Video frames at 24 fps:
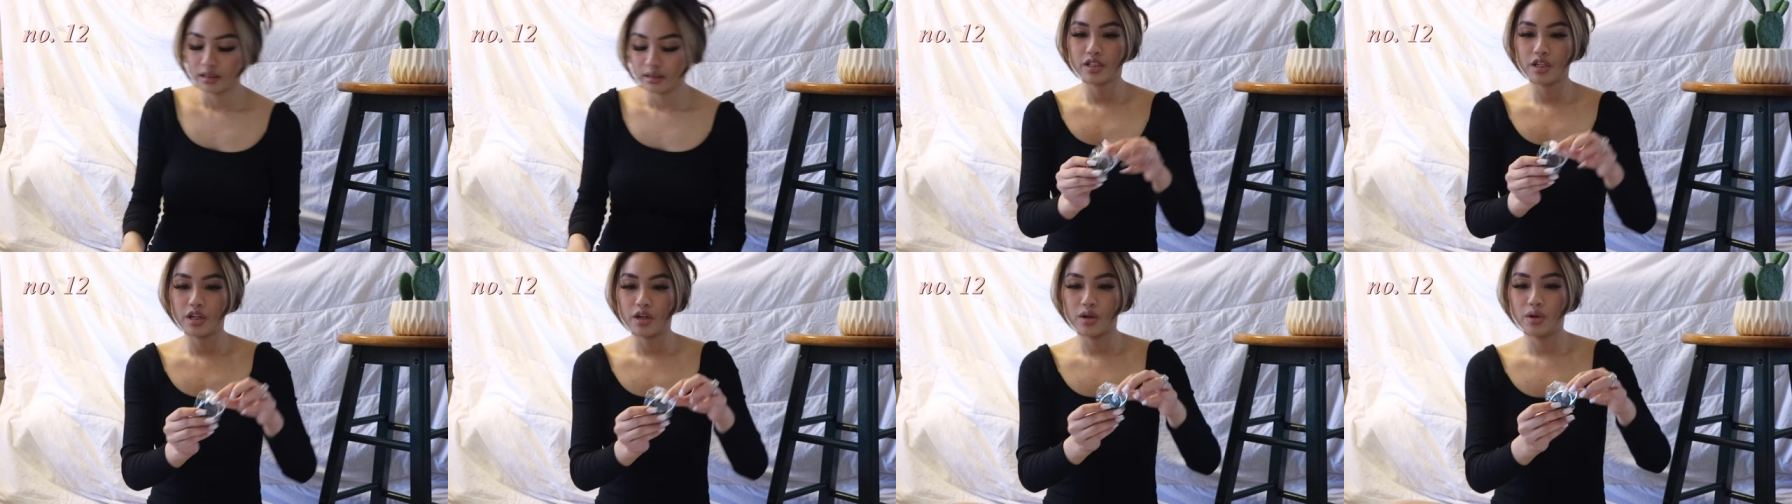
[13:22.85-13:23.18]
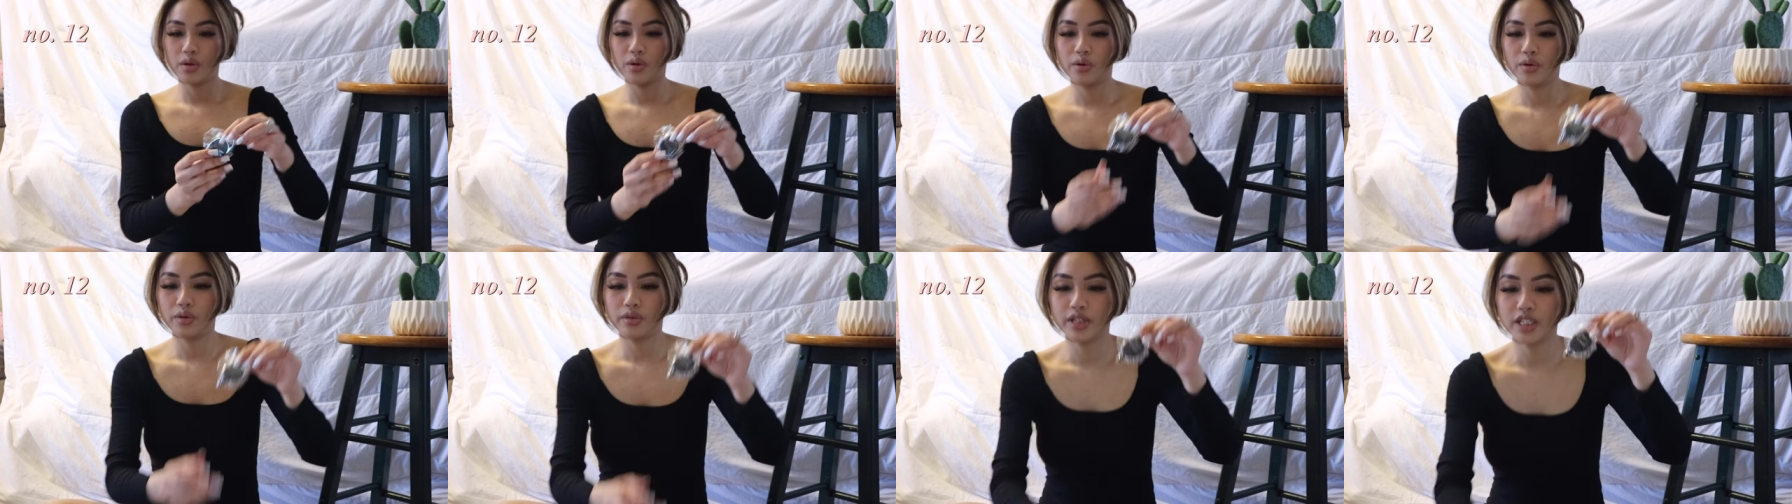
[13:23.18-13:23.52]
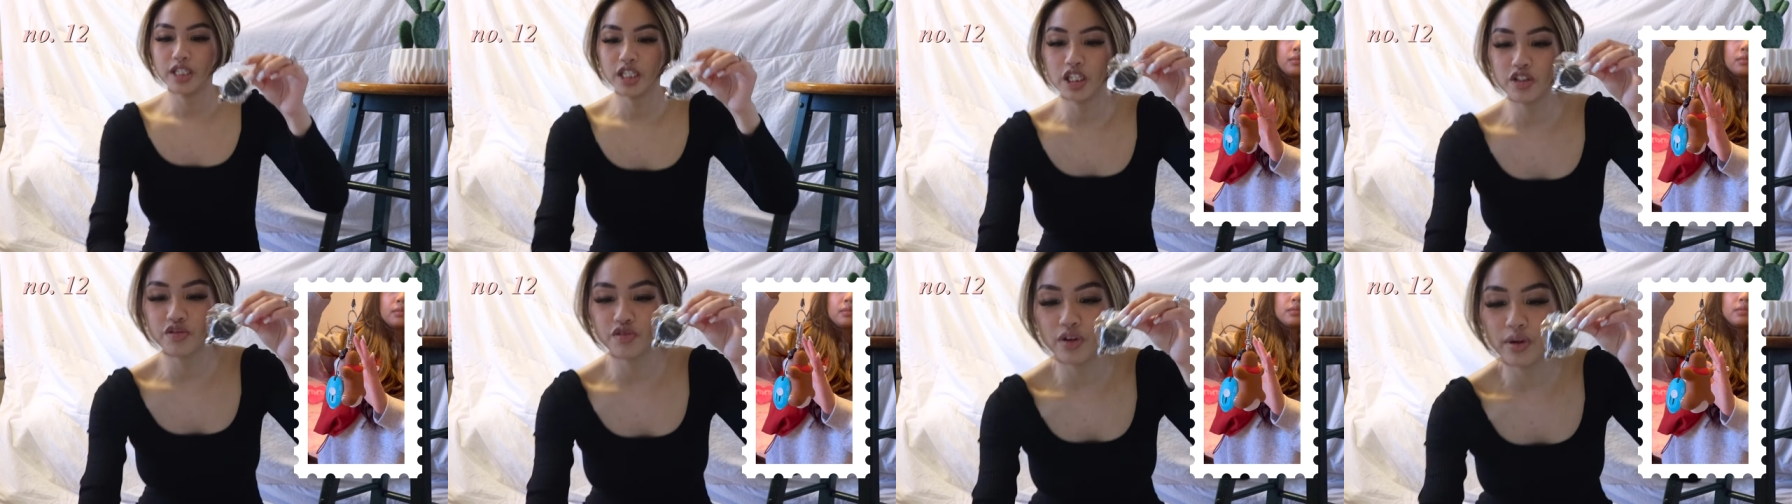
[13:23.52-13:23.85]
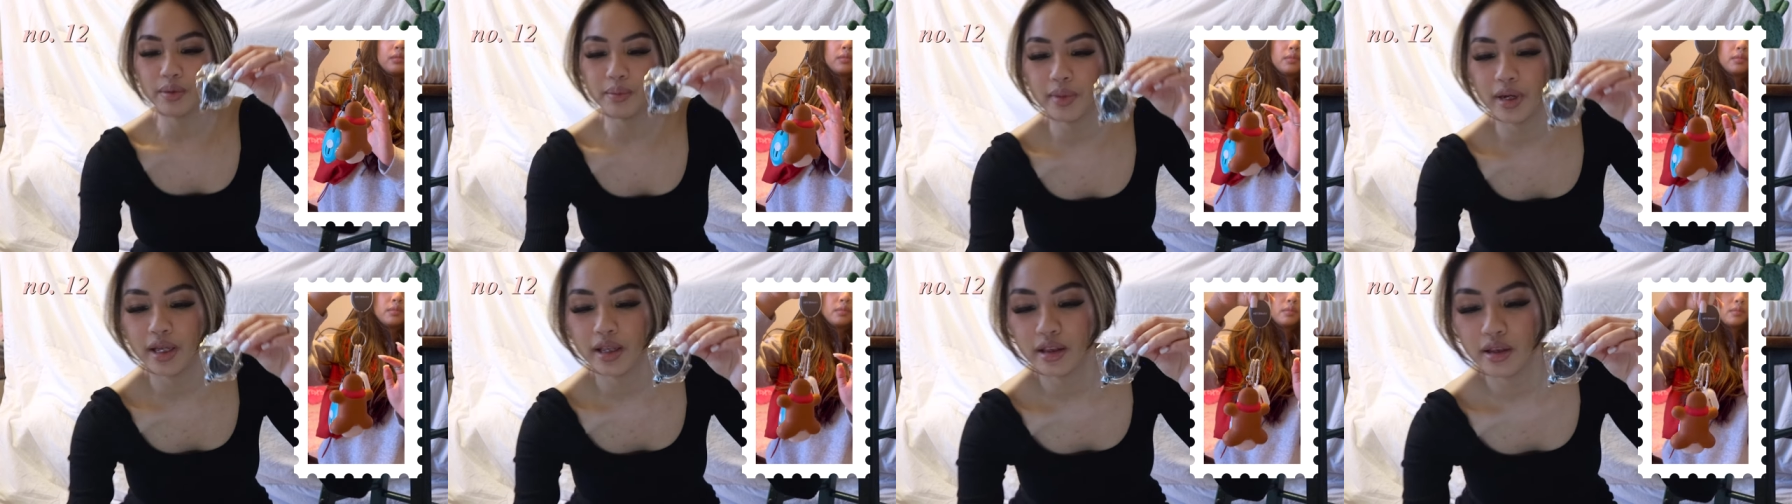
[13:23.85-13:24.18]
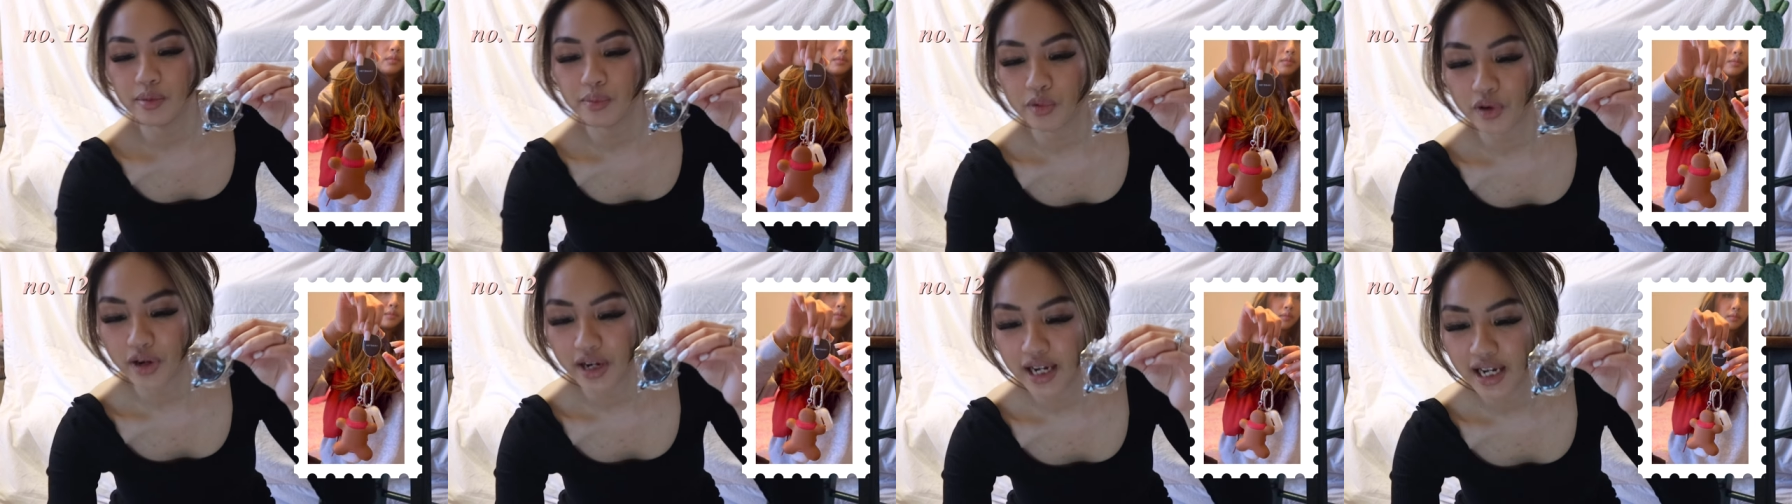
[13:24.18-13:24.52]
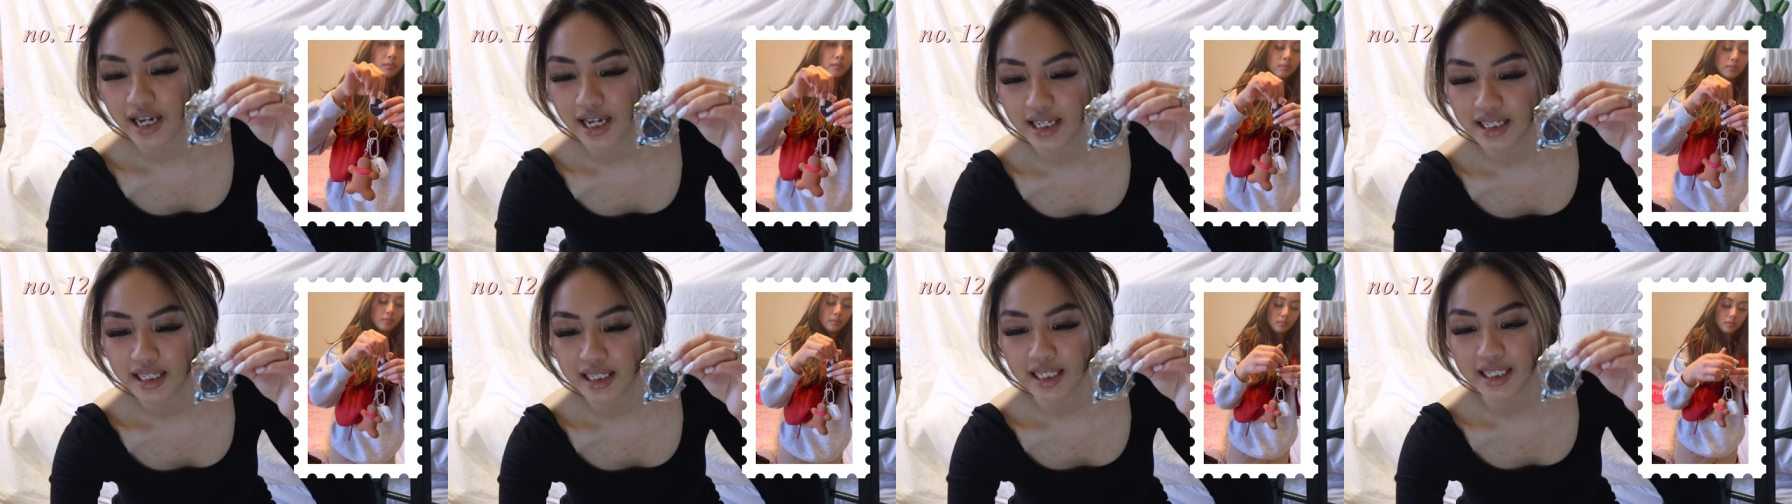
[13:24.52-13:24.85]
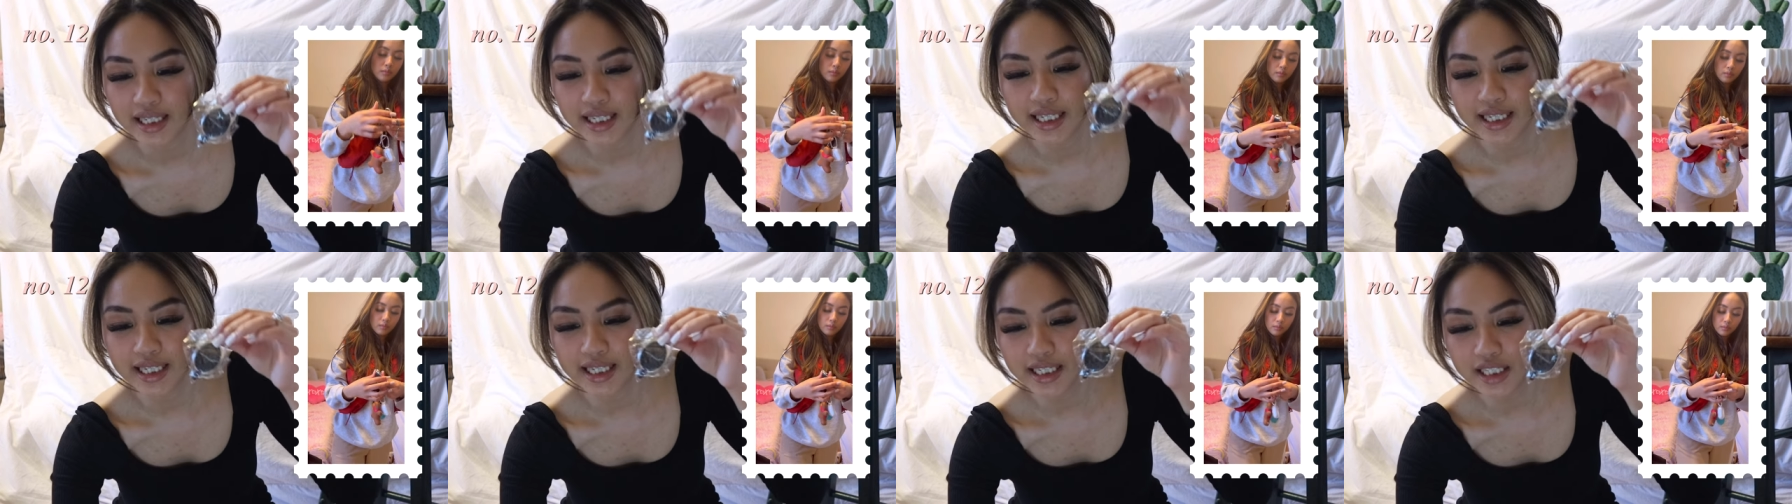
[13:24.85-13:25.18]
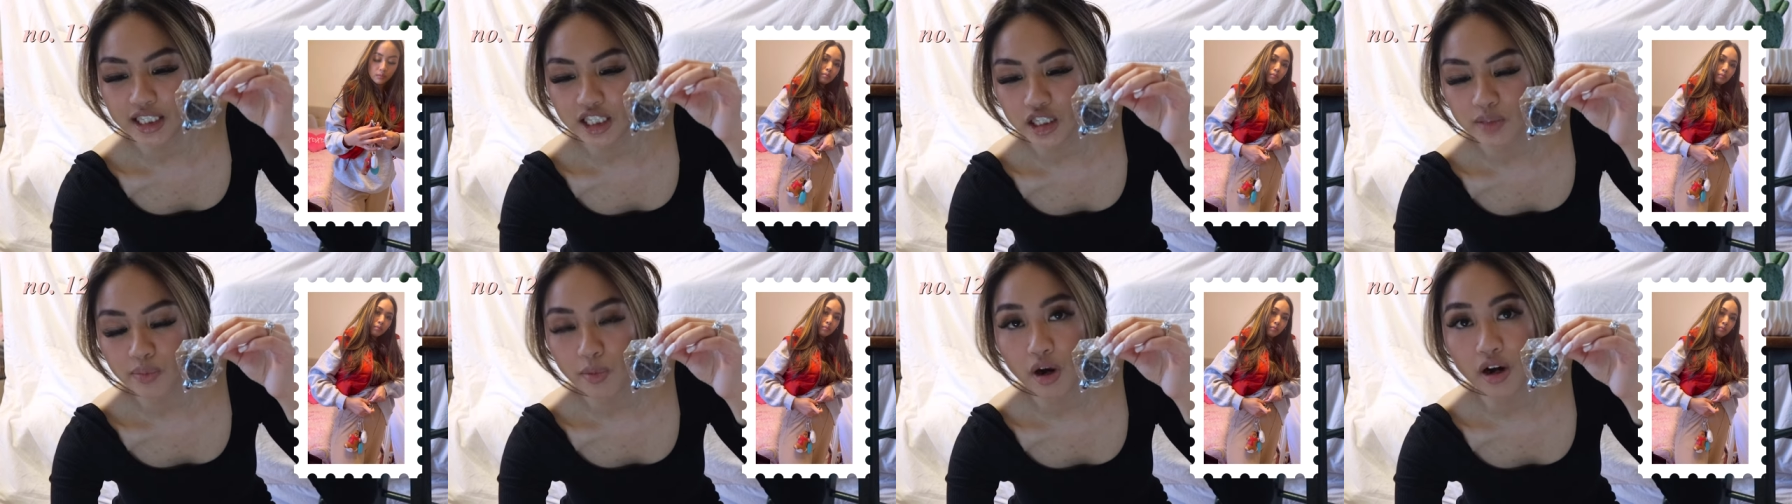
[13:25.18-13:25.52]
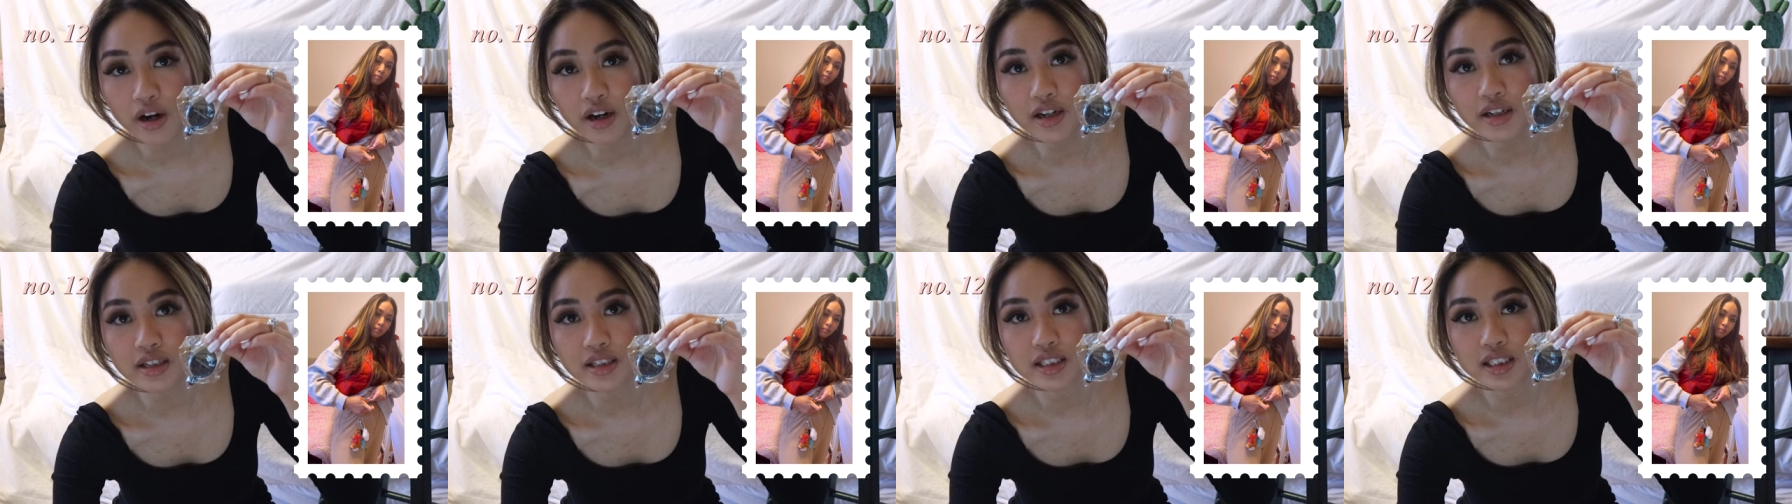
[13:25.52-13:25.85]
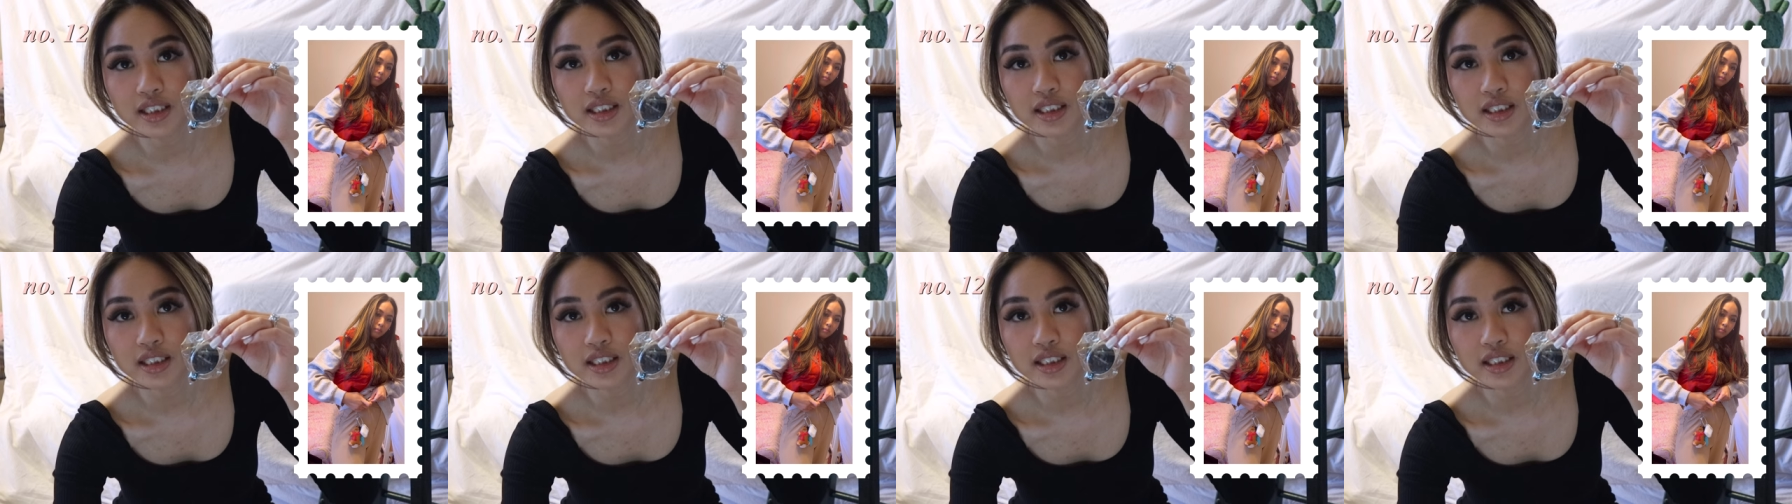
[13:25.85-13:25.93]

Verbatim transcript: So this is from the brand KeySmart.